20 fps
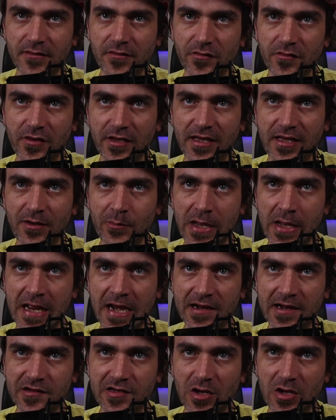So here we can
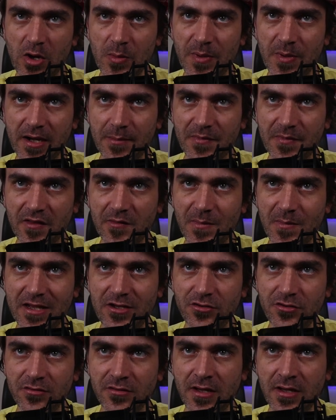actually open up this
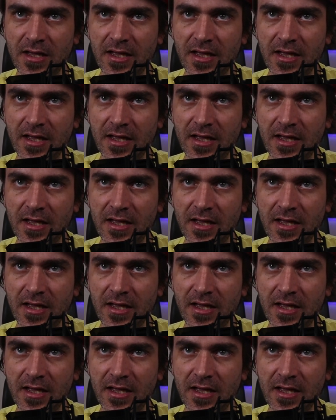menu,